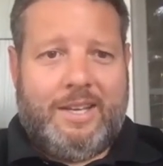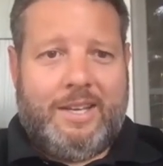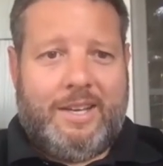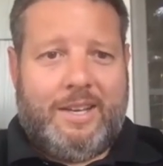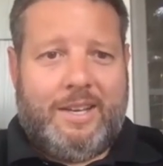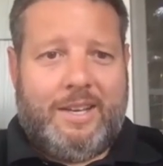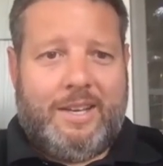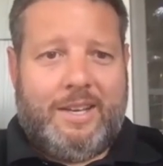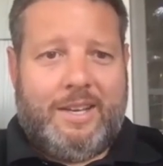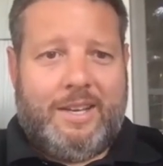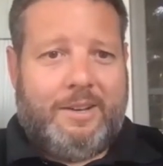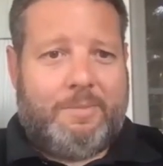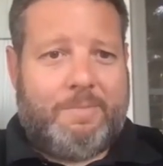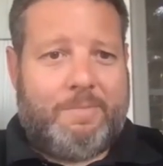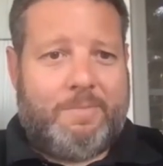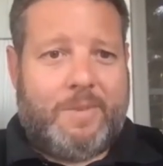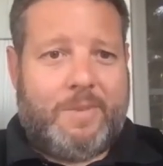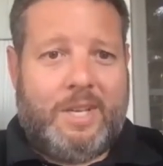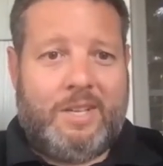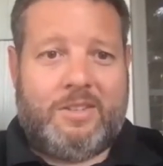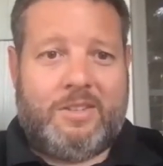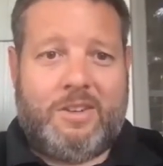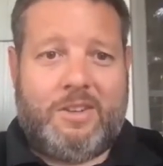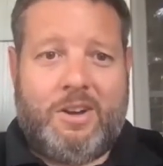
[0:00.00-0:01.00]

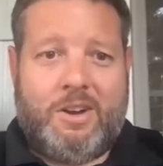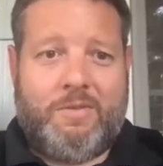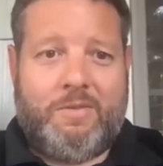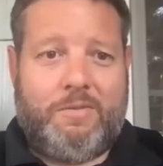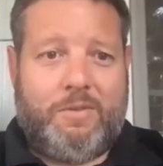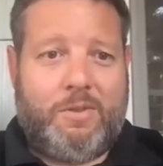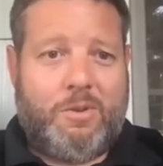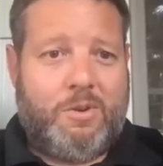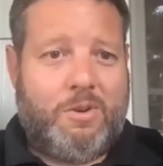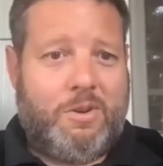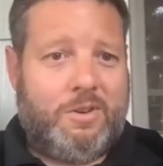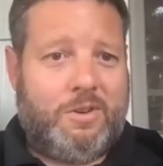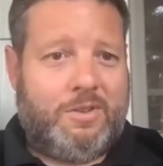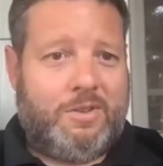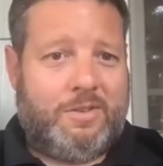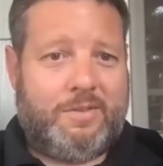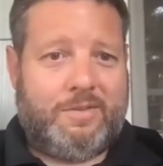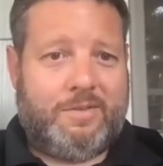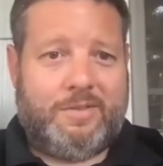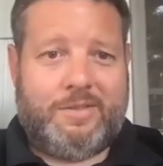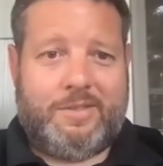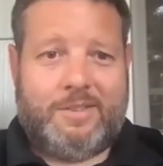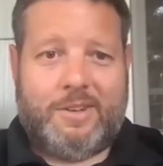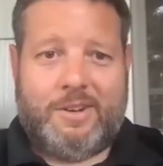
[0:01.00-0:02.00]
Installed
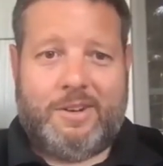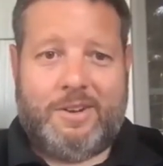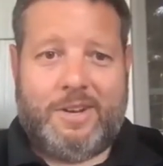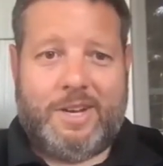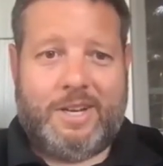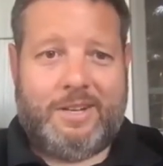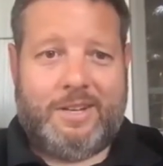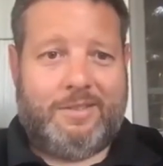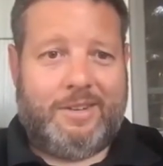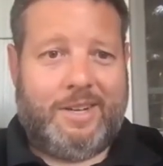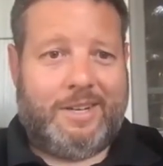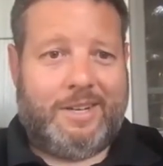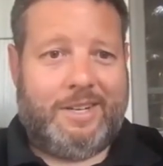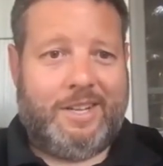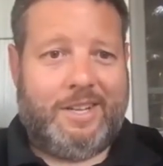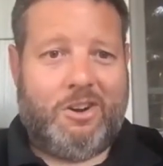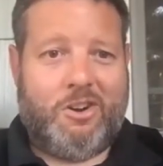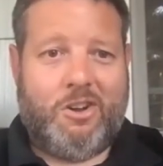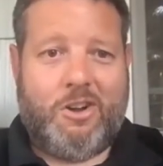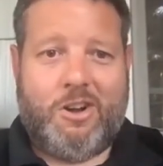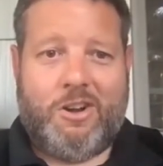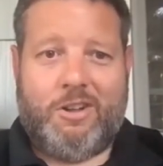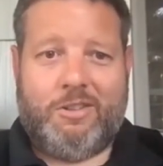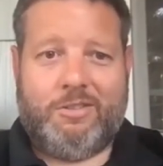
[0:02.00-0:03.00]
floors. So I did
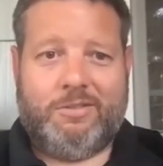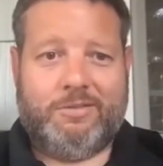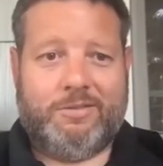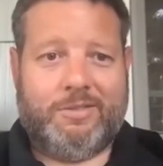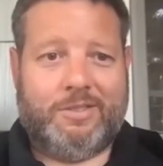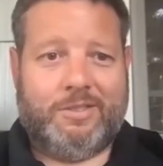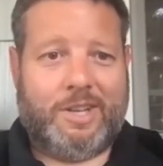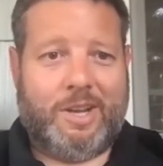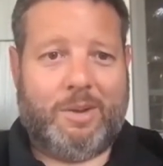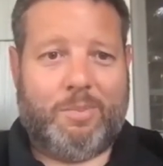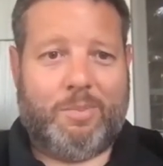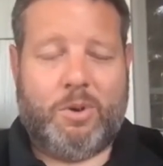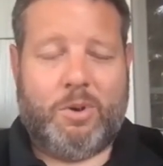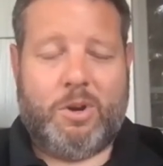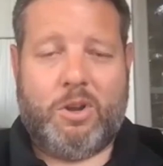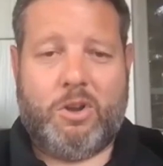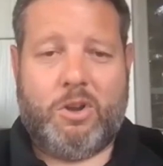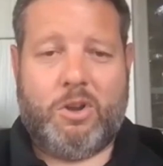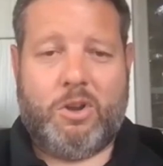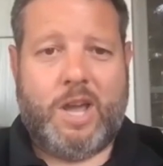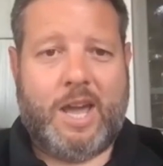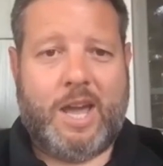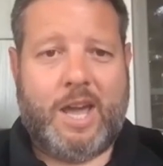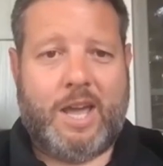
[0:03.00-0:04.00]
it all. I got pretty
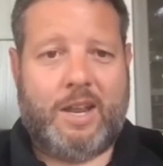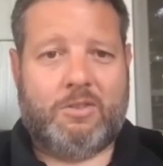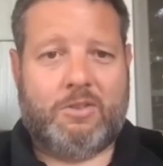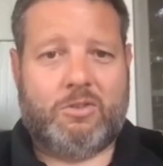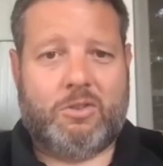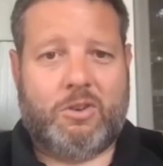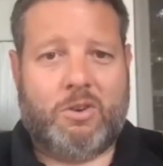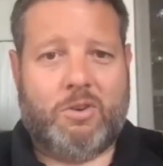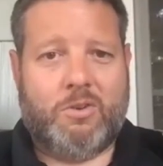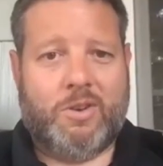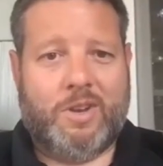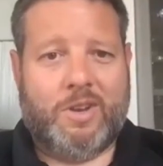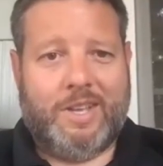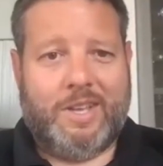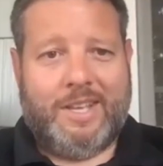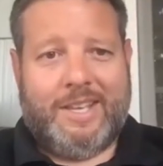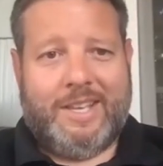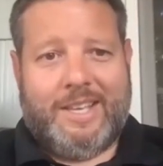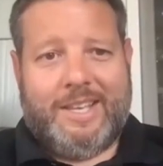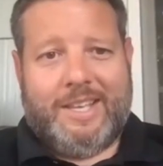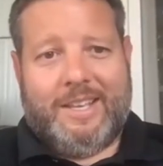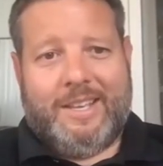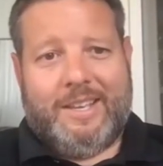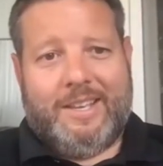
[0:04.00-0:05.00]
good at it. So
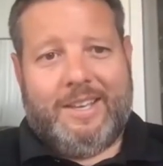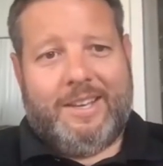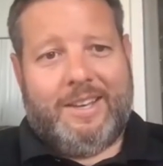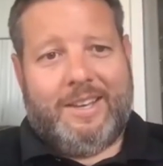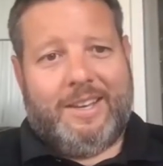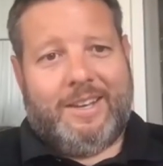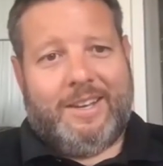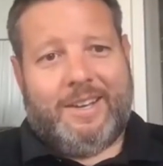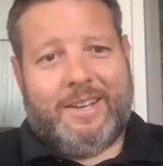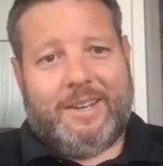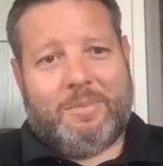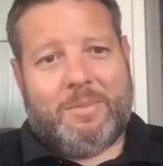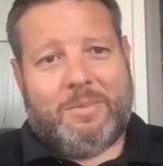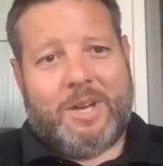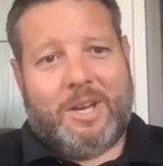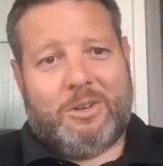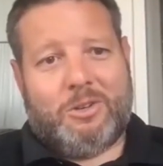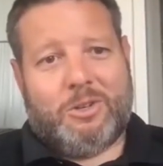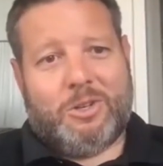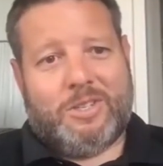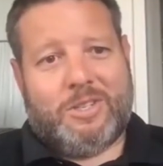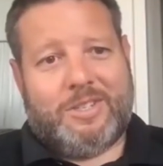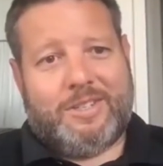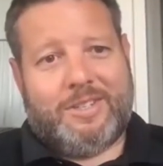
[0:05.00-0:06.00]
I'm not
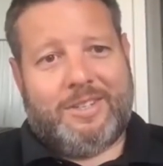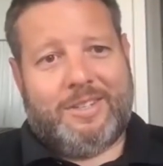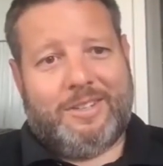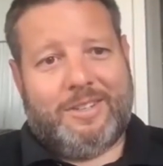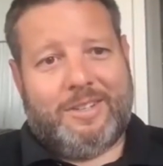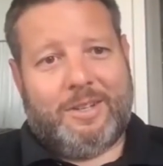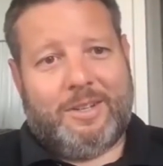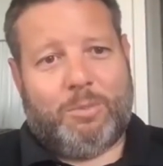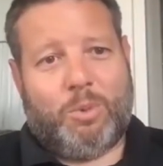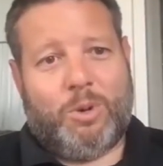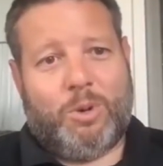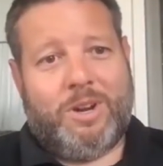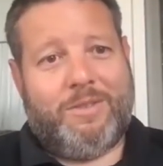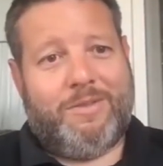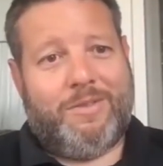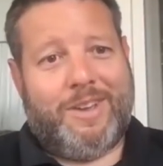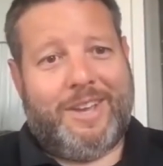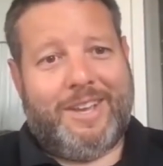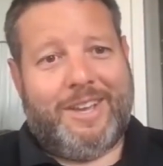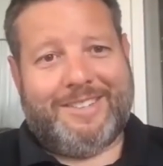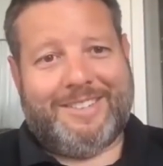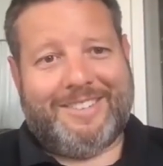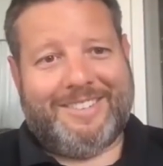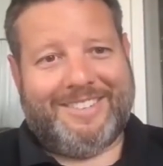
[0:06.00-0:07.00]
just a pretty
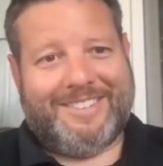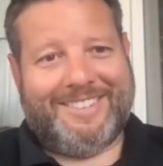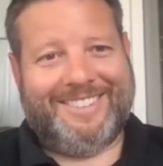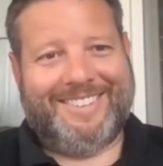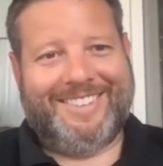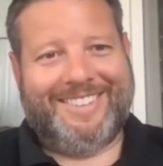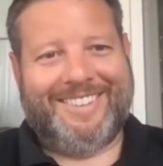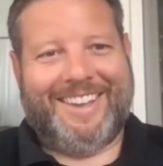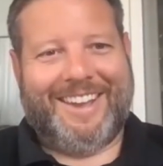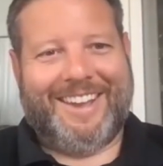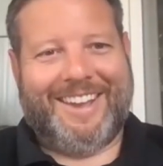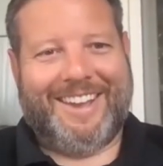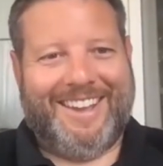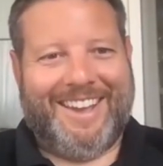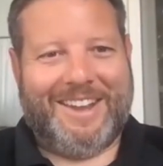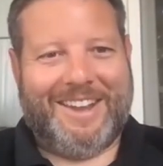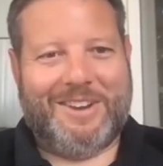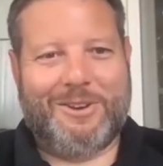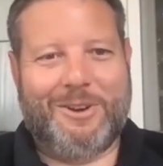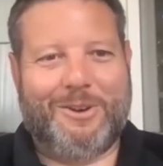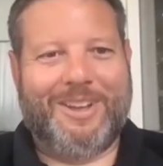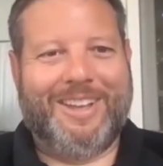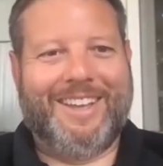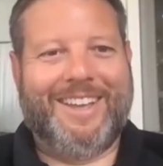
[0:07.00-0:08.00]
face.
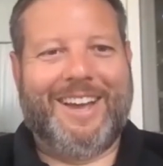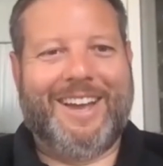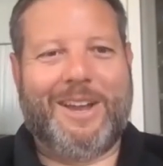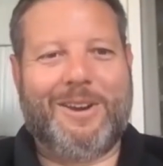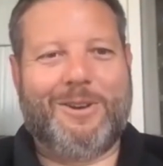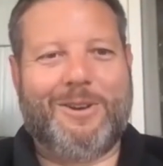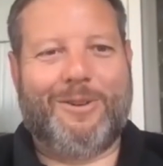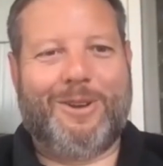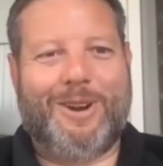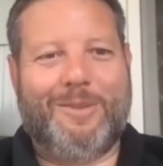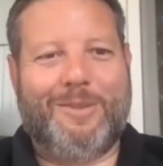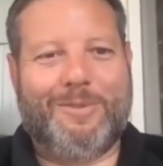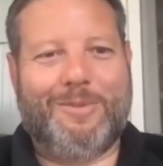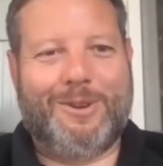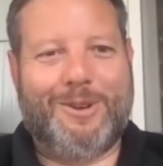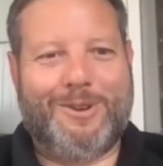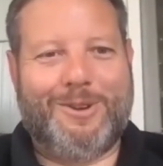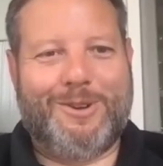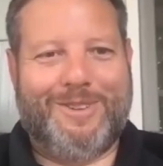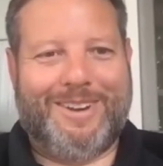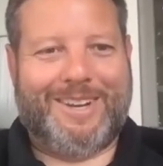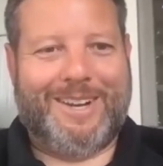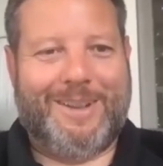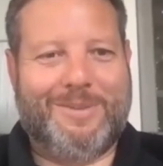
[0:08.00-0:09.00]
I know what I'm
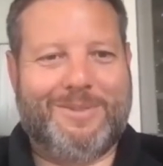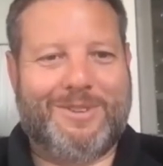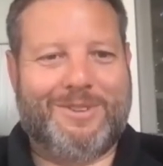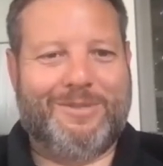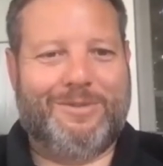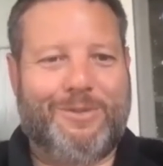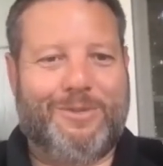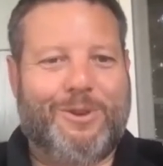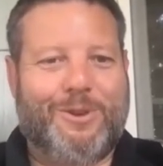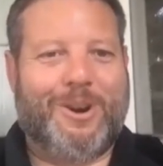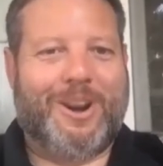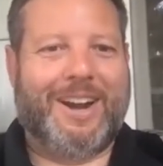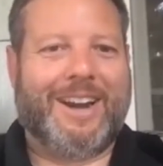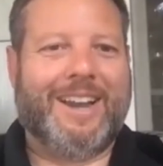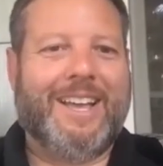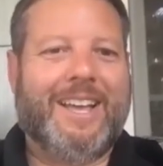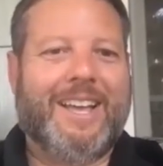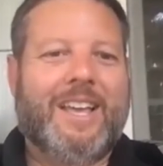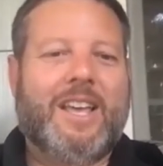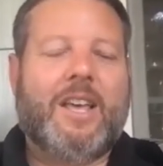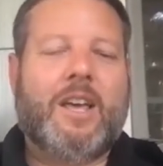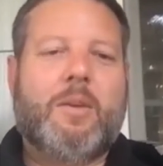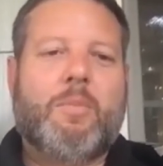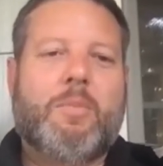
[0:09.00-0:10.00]
doing when it comes to flooring.
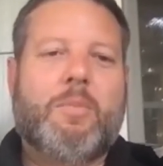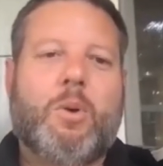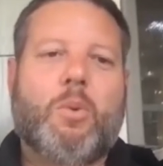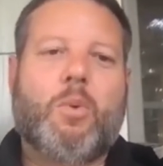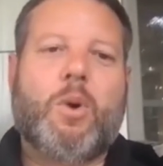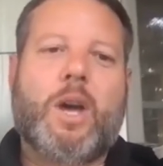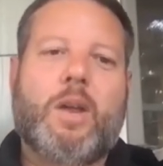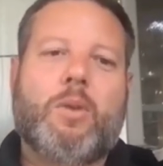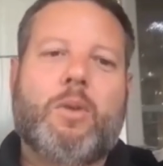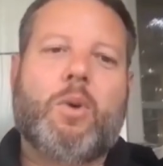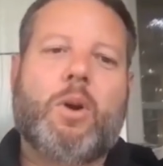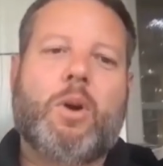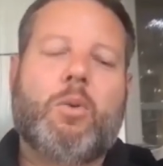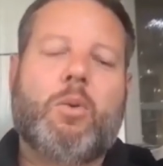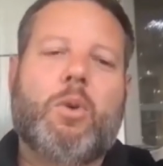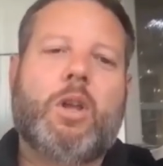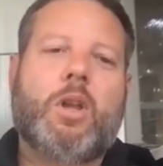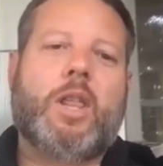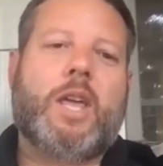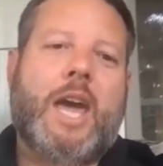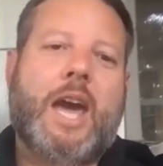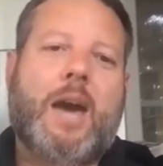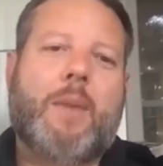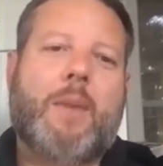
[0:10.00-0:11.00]
But what
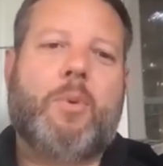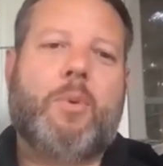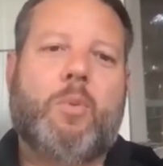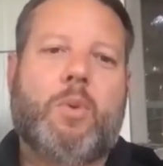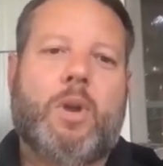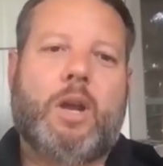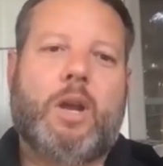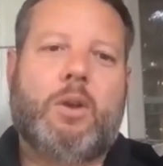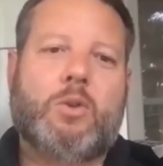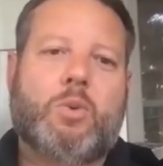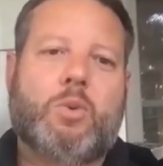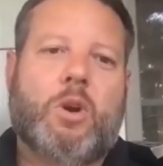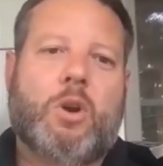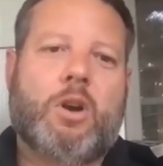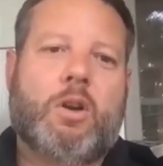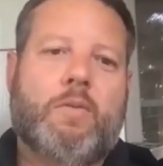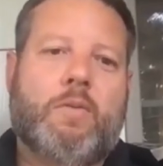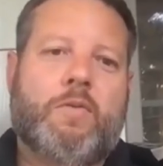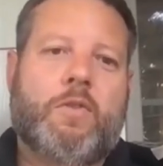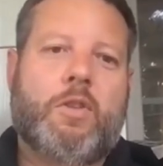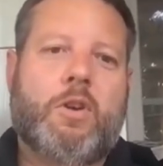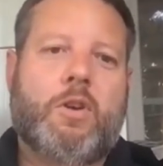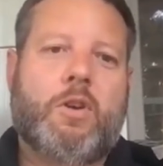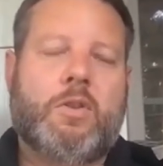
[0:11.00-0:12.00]
really happened when I was
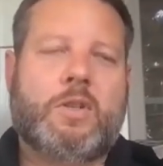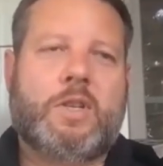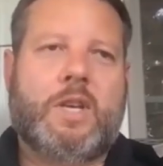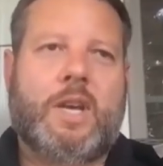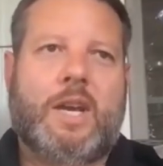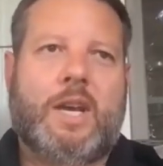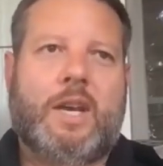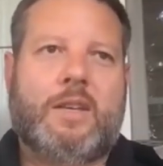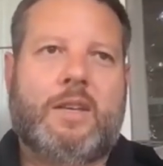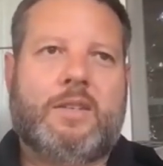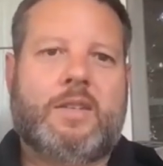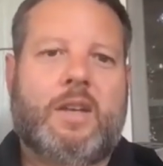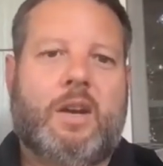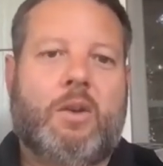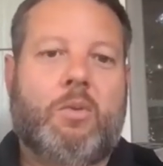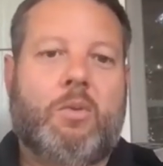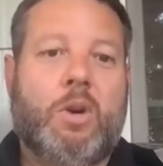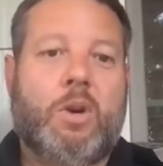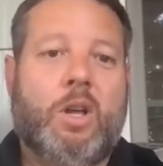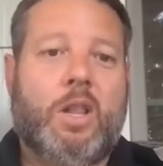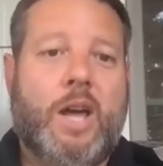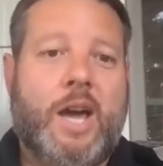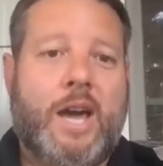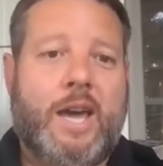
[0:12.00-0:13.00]
working for those guys is I
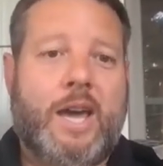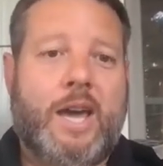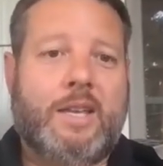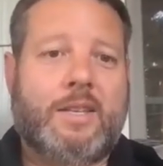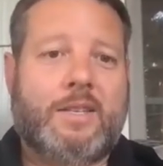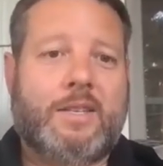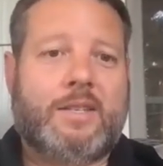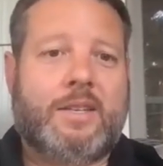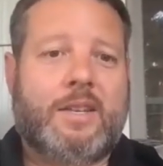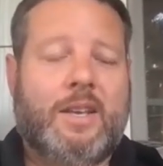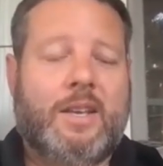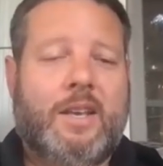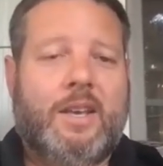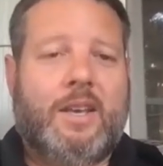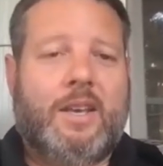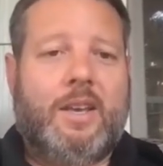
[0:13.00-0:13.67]
realized